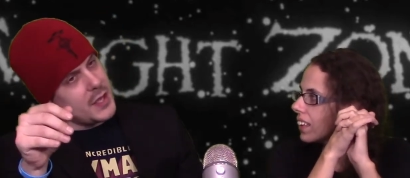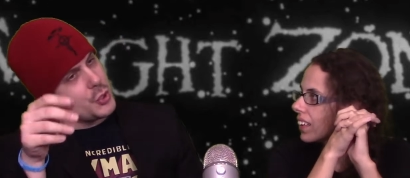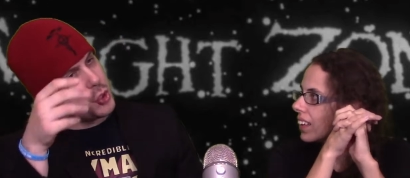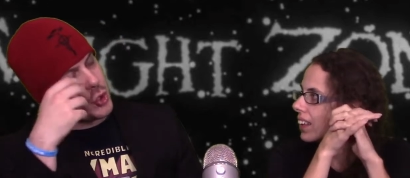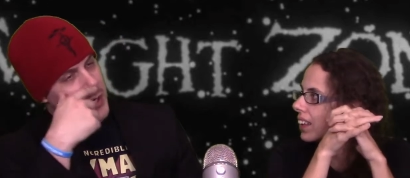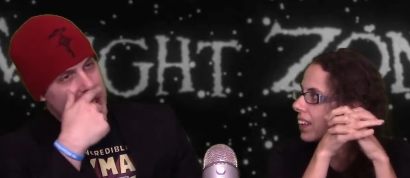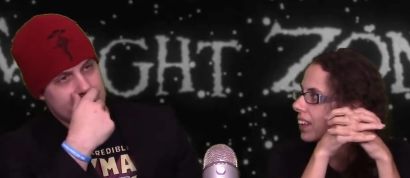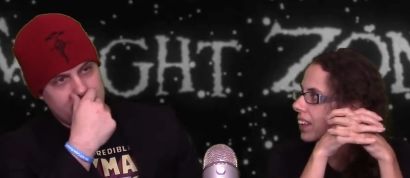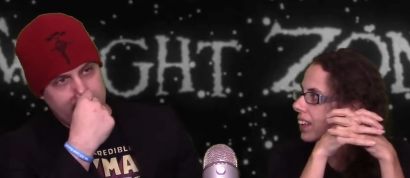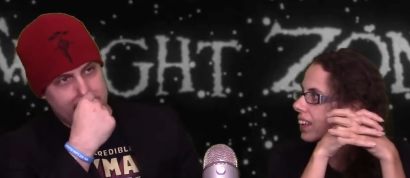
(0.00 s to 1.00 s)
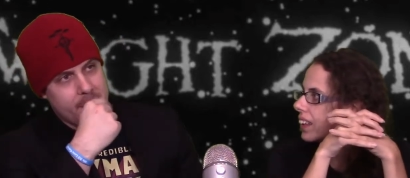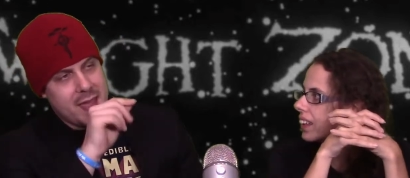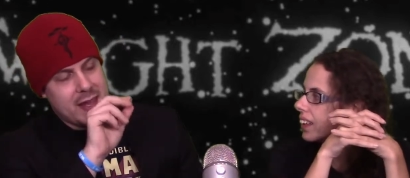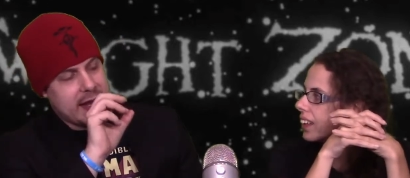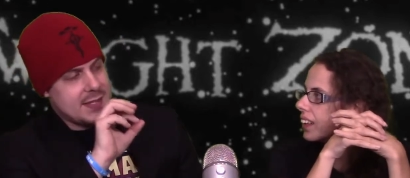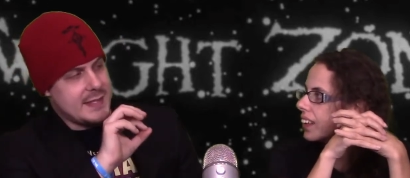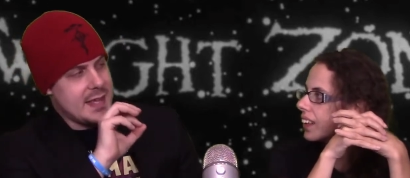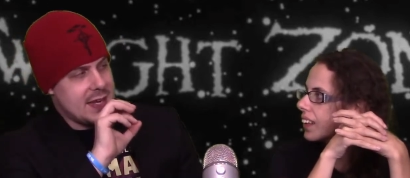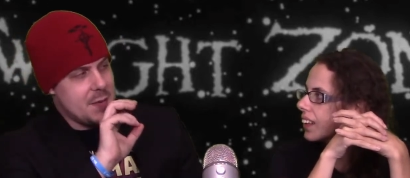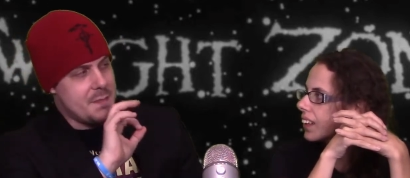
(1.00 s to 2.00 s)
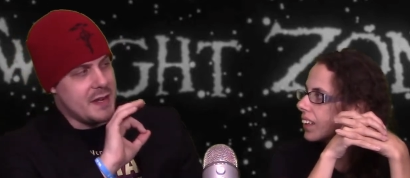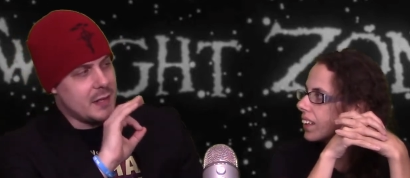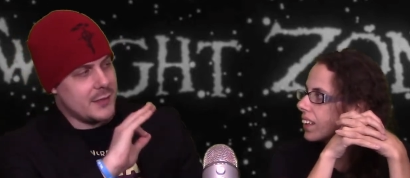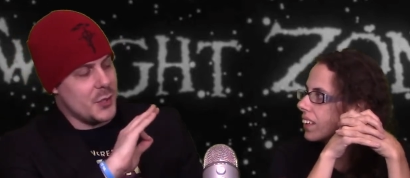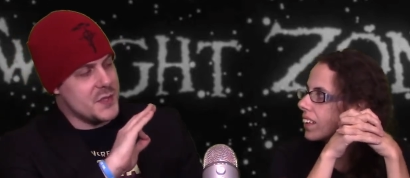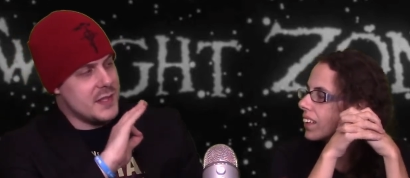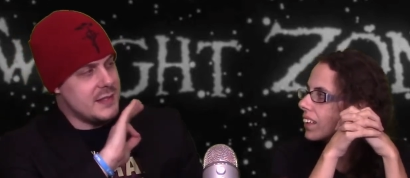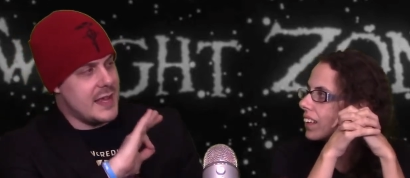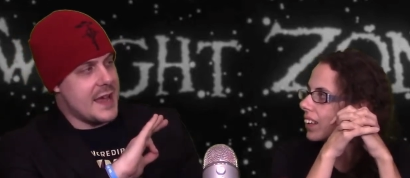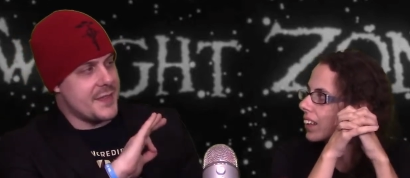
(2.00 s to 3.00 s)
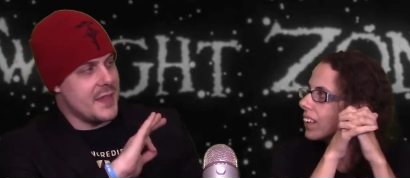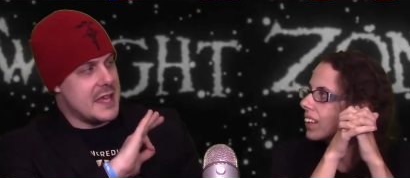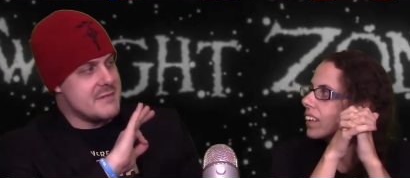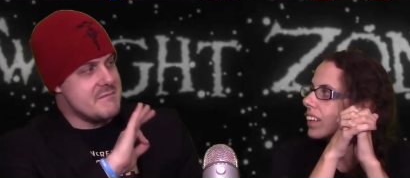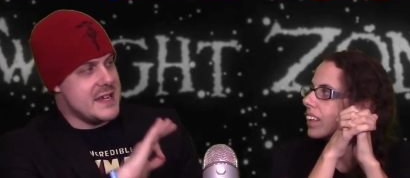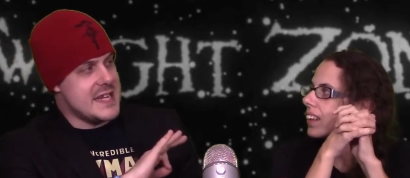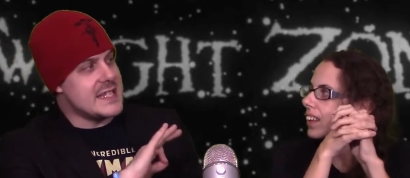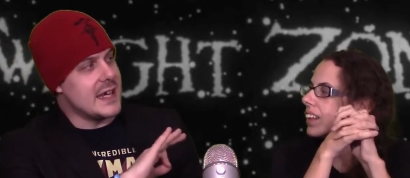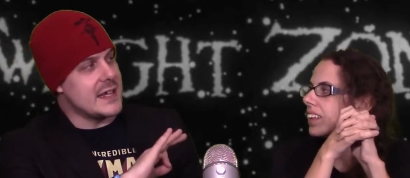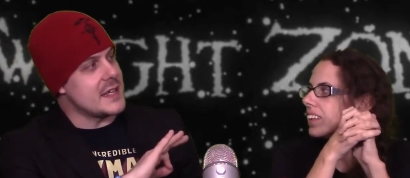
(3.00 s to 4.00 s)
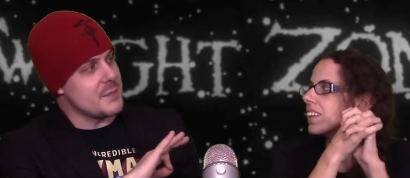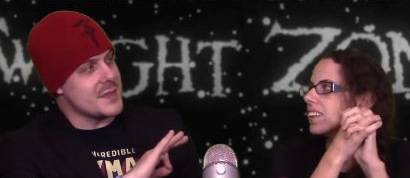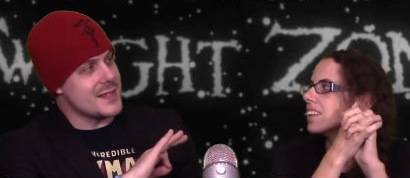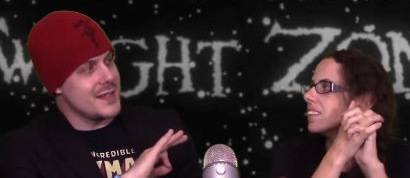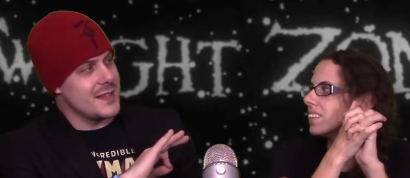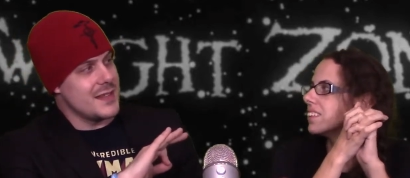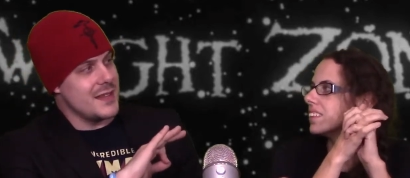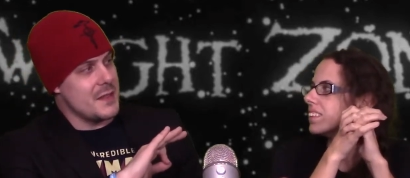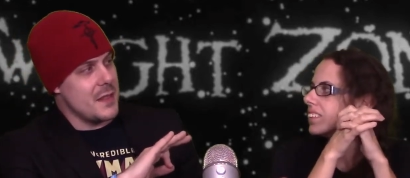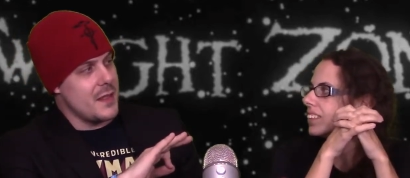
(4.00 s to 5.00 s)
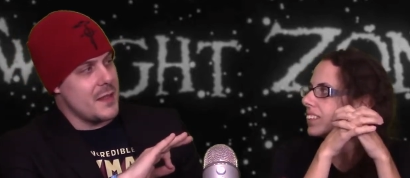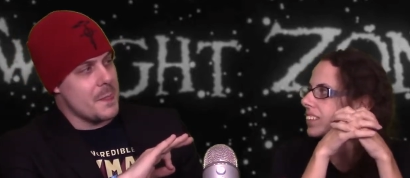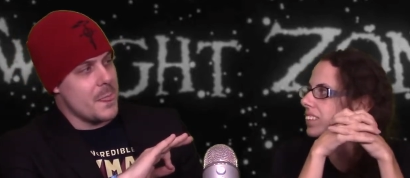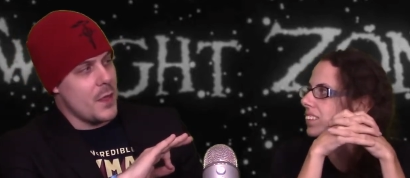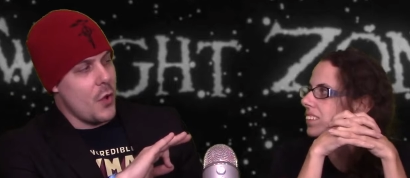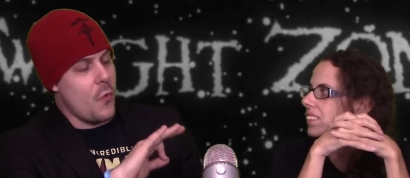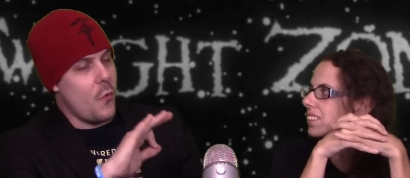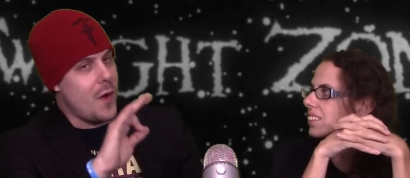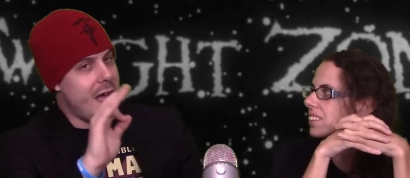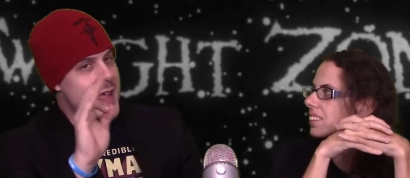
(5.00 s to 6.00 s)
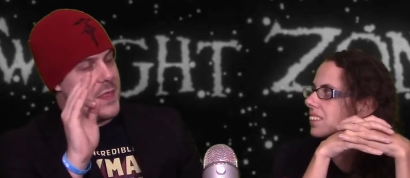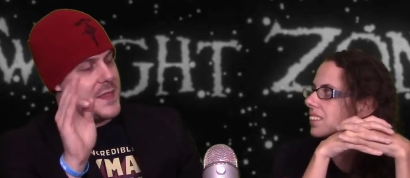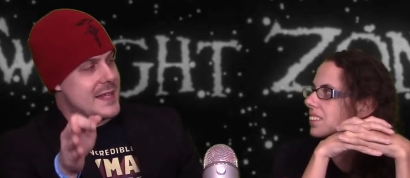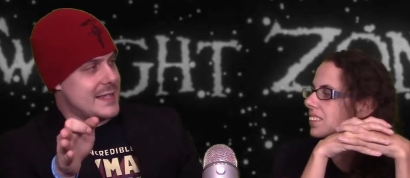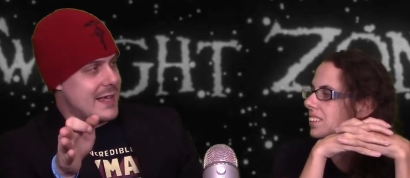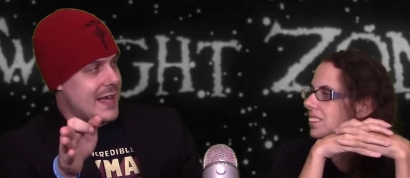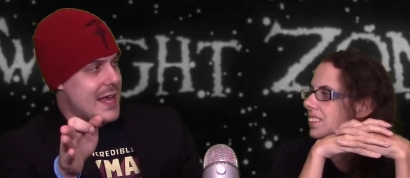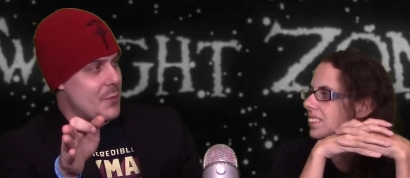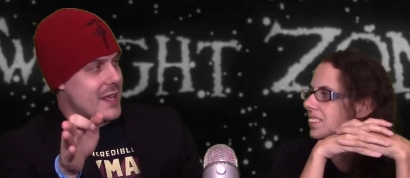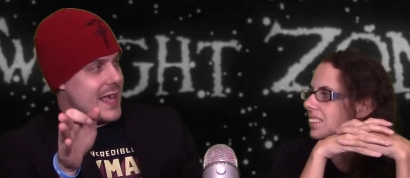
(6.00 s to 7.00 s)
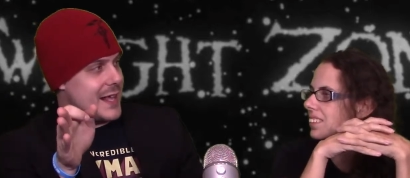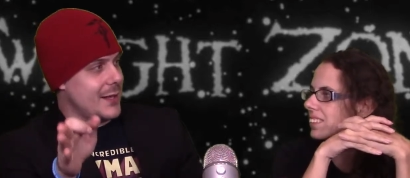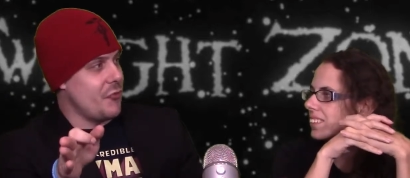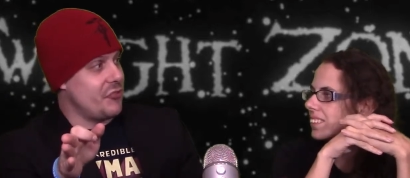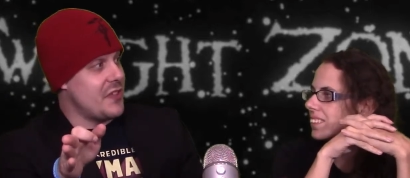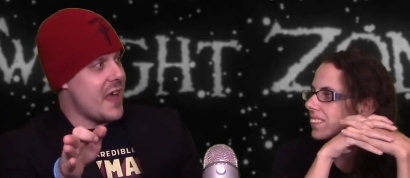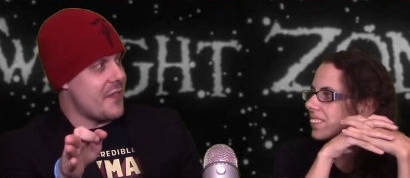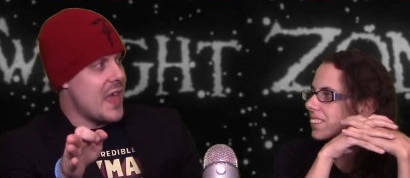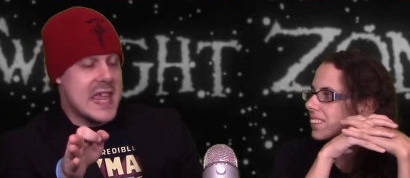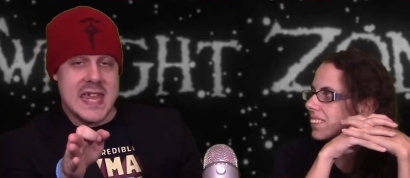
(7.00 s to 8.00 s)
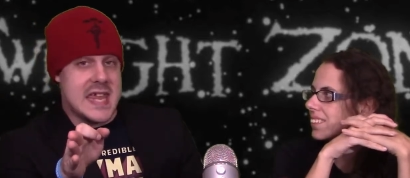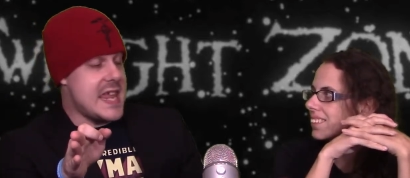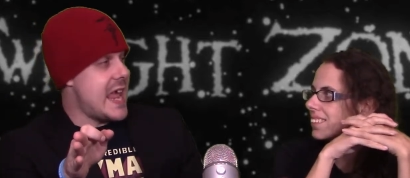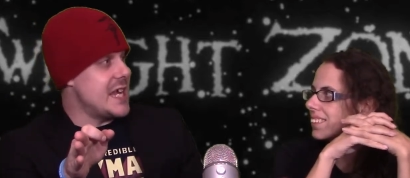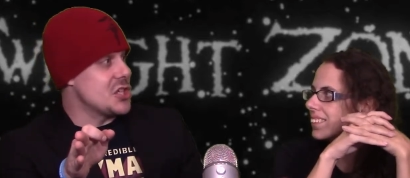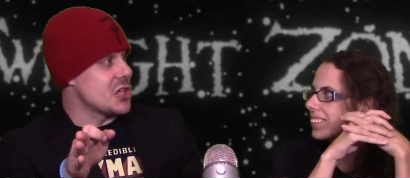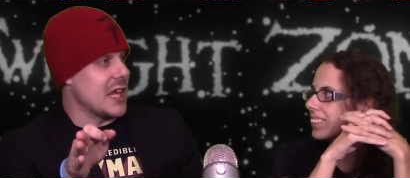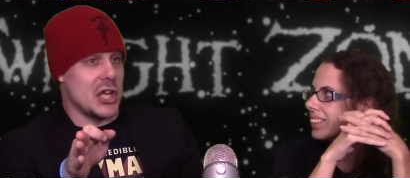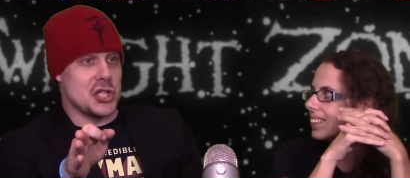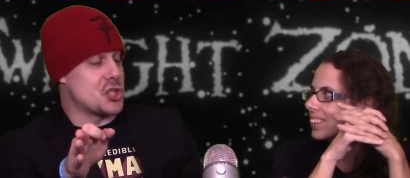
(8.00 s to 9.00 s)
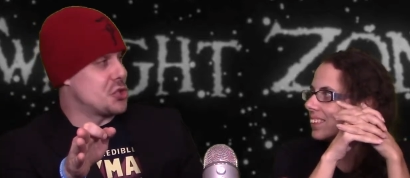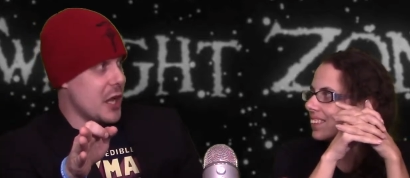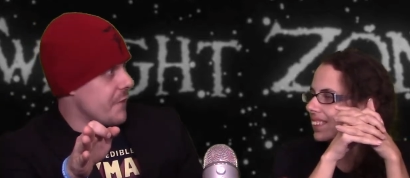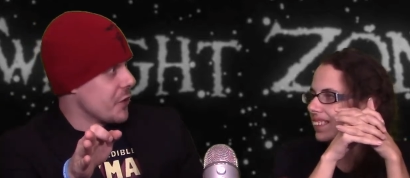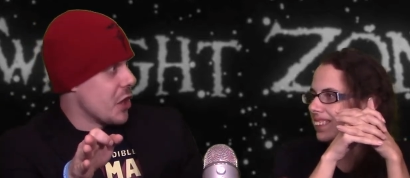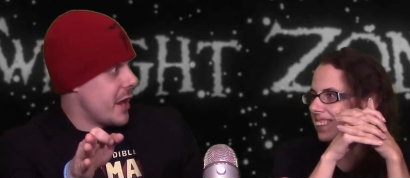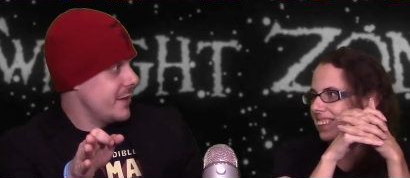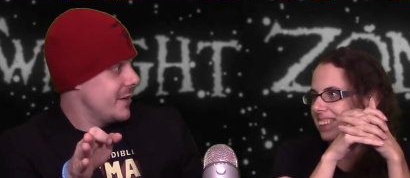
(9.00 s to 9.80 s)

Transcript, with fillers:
Speaker 1: Strangely, the man has said he'd been close to death many times. Why this time, when he got close to death, he aged like a son of a gun?